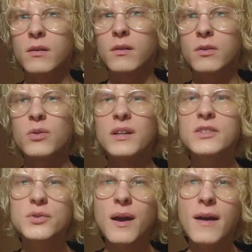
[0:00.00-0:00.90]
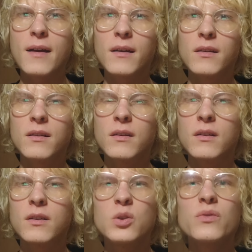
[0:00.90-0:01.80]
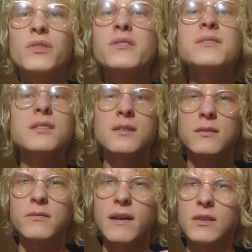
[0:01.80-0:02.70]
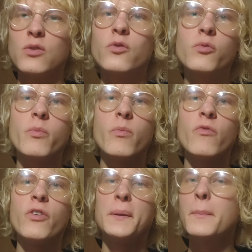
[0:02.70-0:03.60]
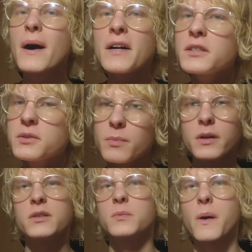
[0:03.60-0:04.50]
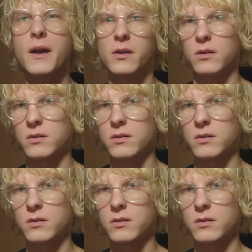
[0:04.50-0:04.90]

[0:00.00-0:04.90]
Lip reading: you can try. You will see that you will feel much, much better.